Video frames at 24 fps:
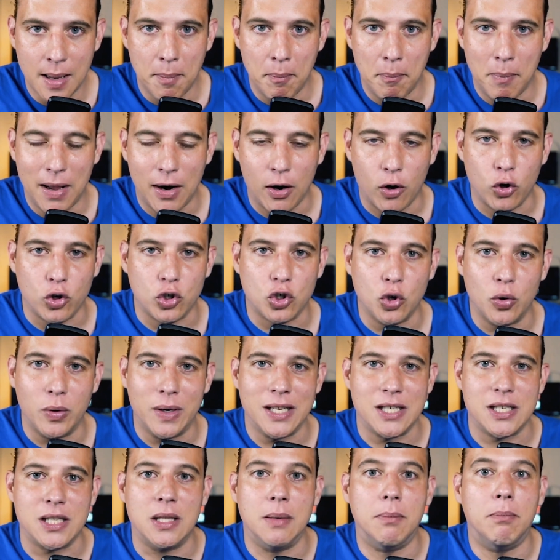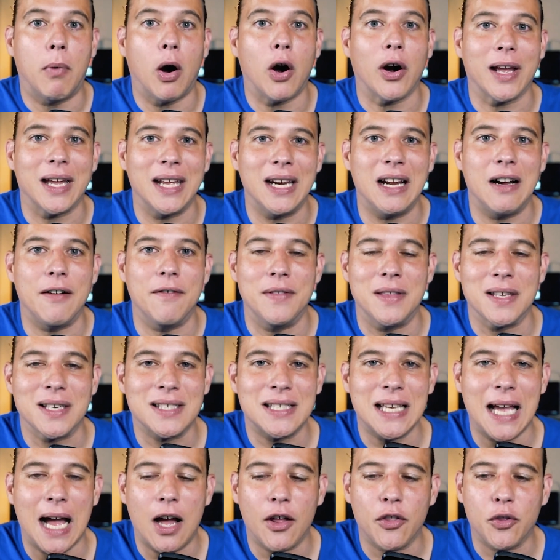Mercosur is the market of the
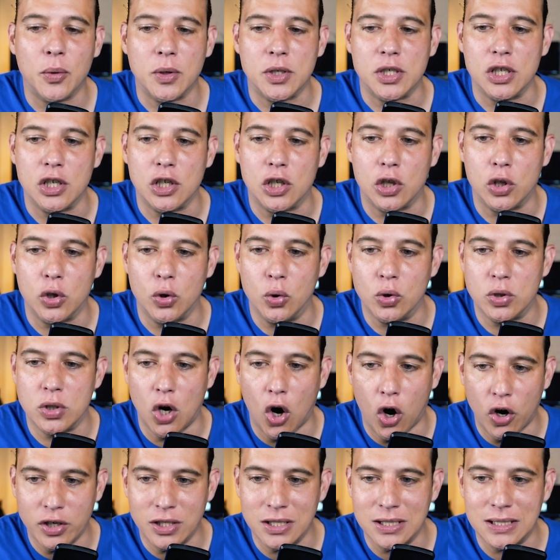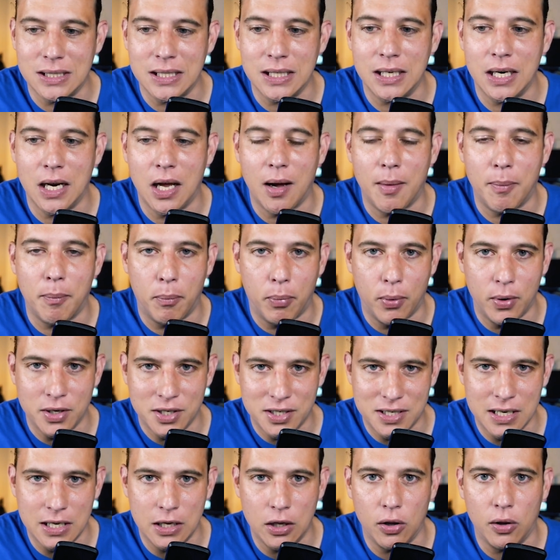South, which includes Argentina,
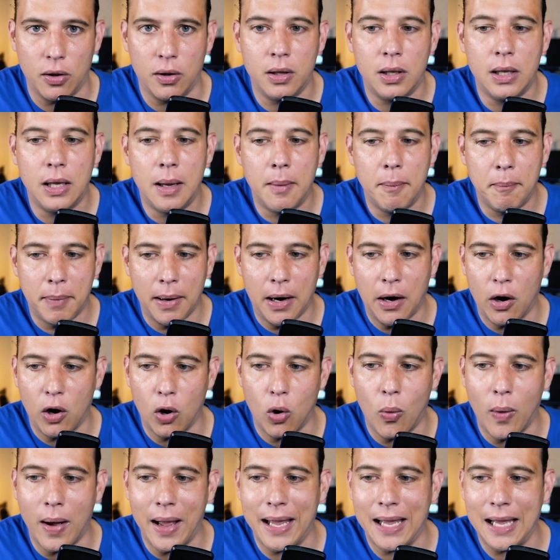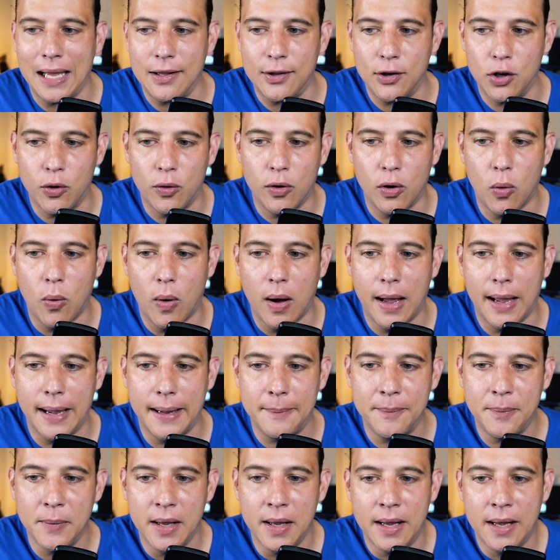Brazil, Paraguay, and Uruguay.